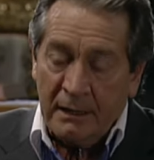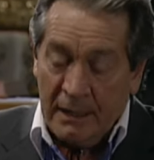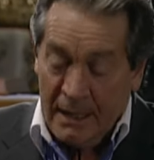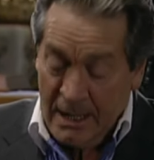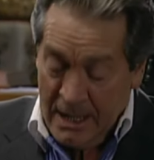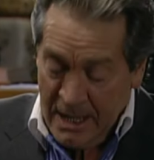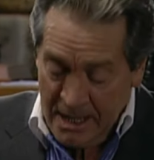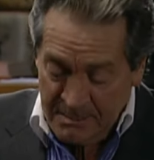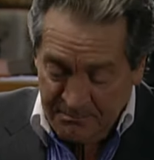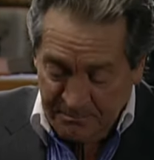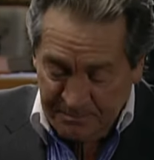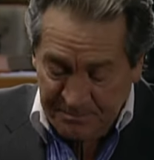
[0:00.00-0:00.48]

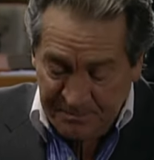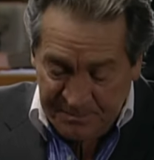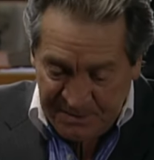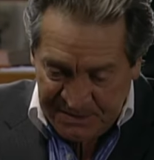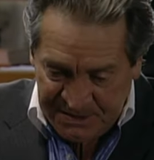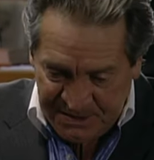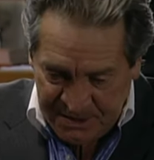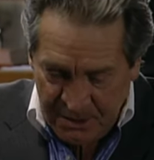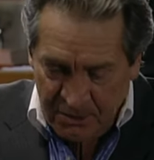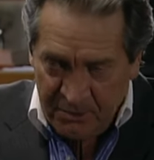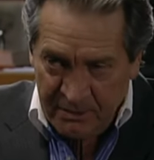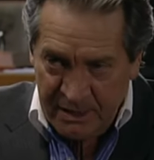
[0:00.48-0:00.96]
I'm
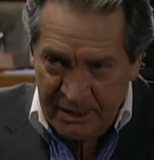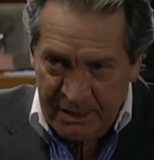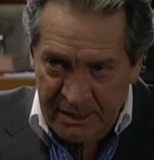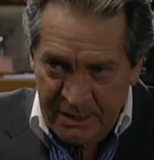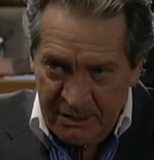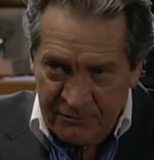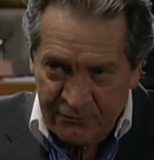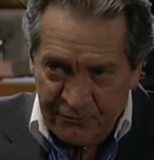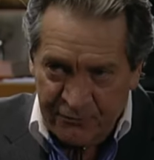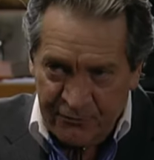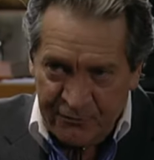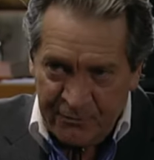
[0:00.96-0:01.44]
sorry
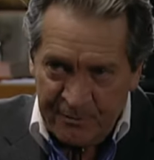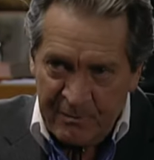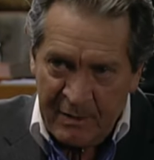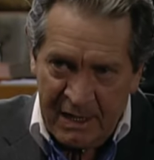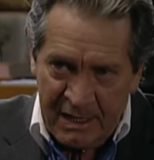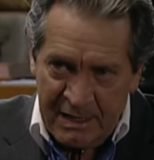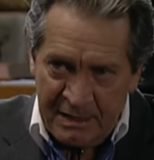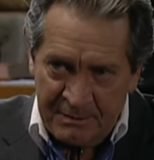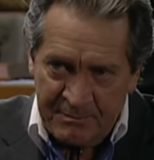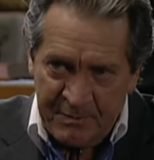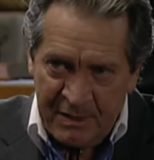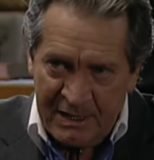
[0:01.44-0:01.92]
if
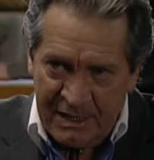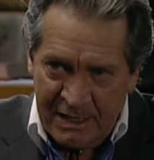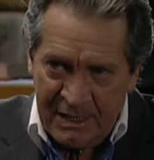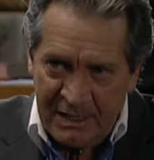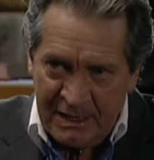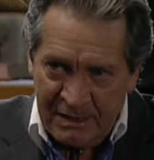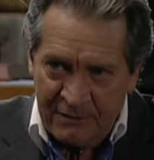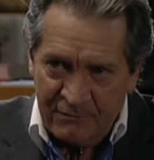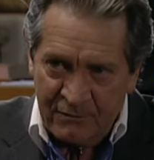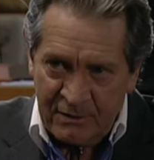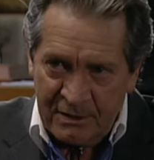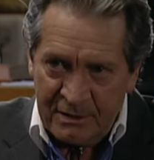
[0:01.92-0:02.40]
my
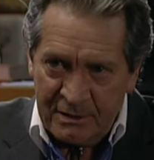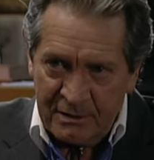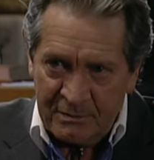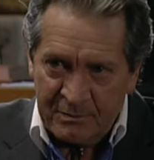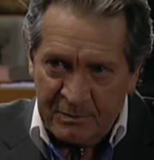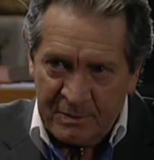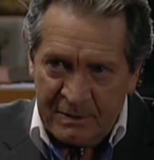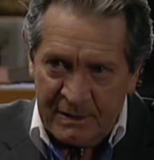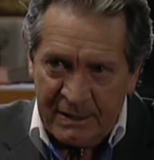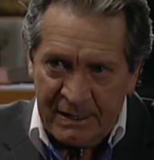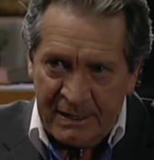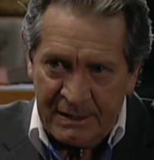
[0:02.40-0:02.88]
behavior
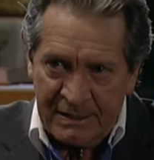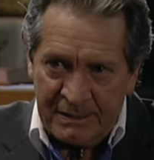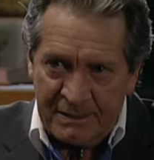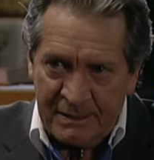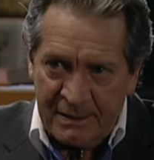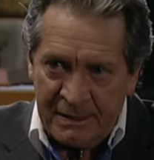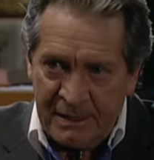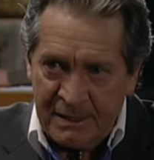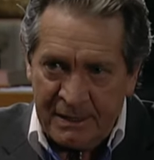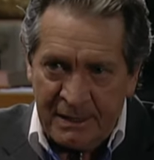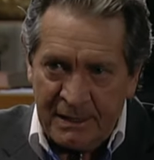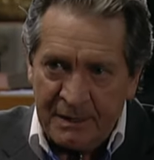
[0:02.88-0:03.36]
played
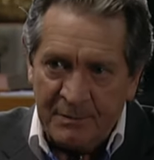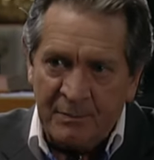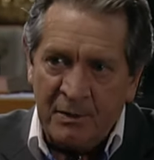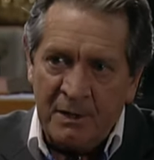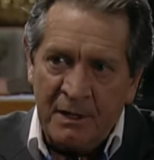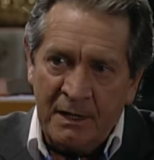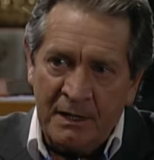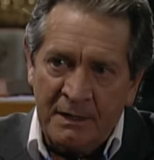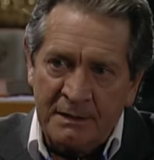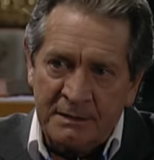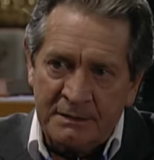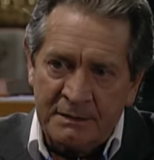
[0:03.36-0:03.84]
any
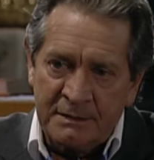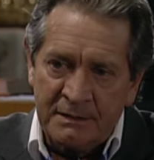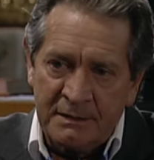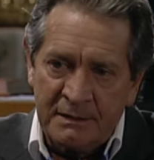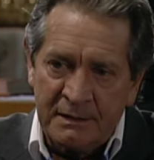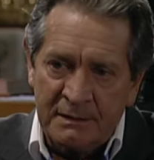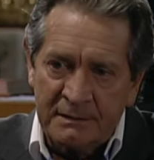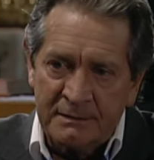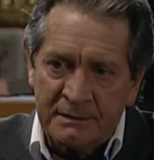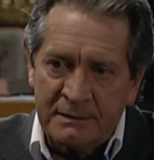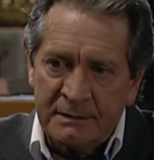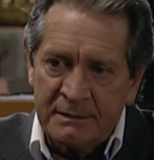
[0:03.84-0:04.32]
part.
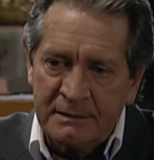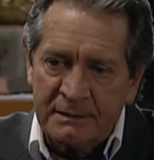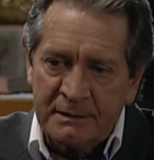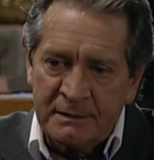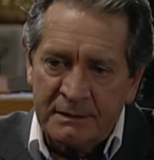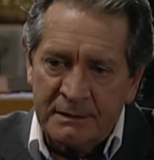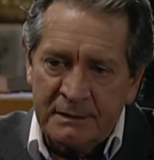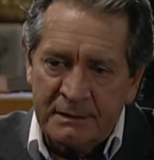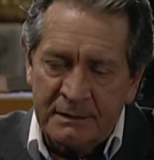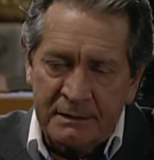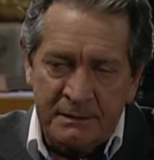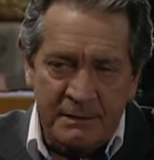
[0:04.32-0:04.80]

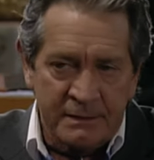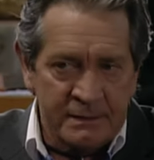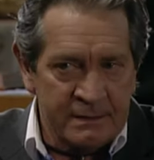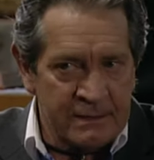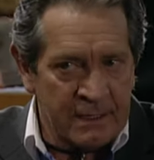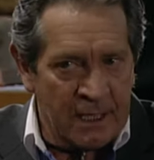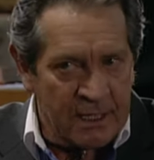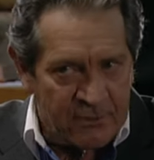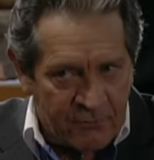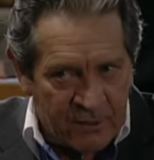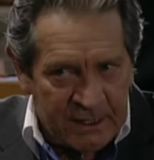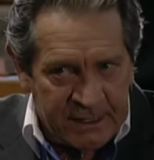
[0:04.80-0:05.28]

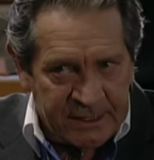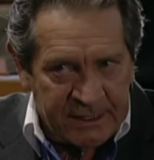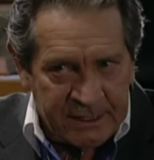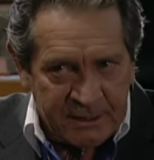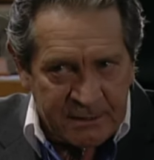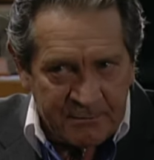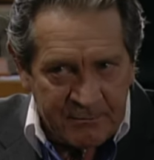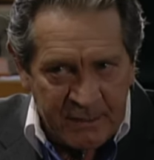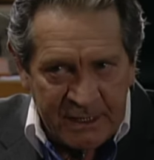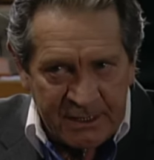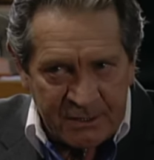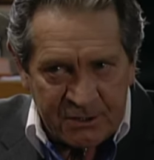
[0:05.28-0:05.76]
I really
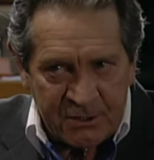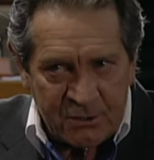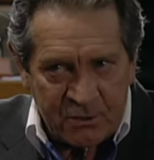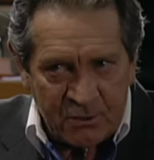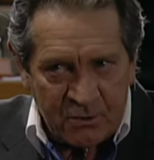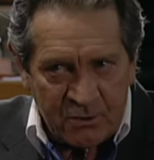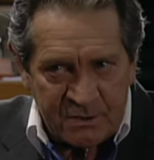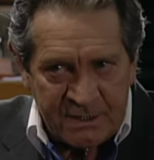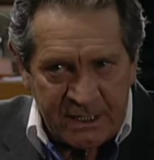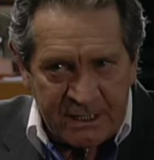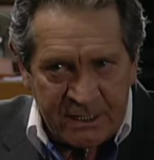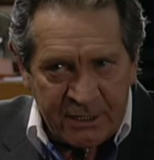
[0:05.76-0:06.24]
didn't mean to
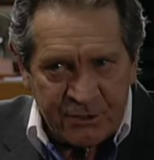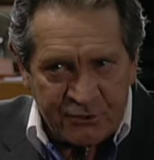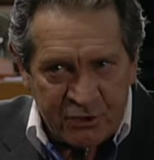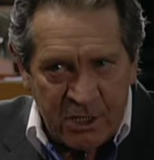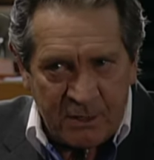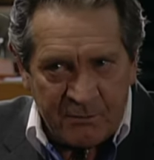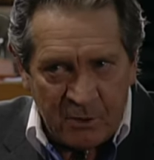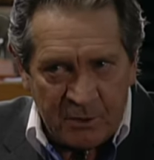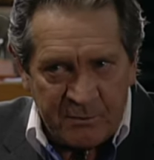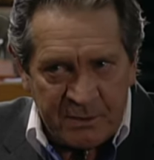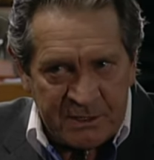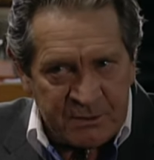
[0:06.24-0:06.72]
cause any
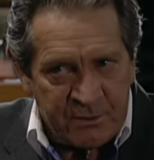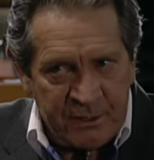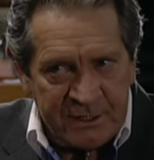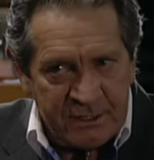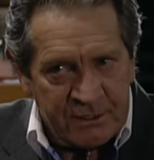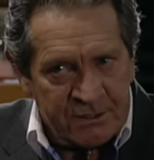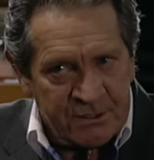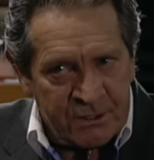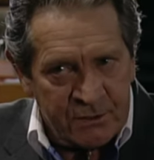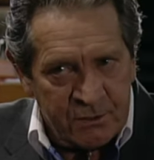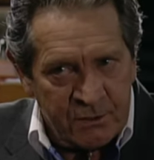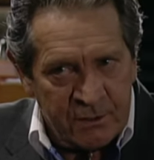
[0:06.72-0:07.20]
trouble between
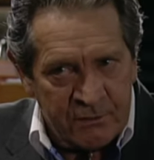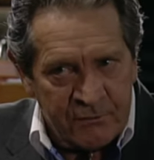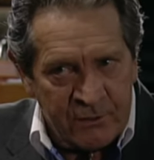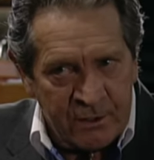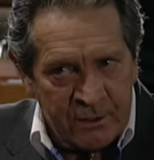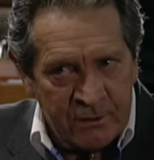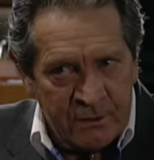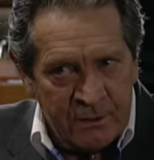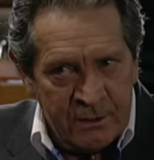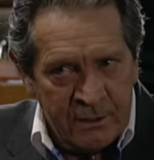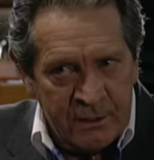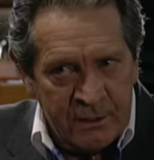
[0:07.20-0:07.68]
the two of you.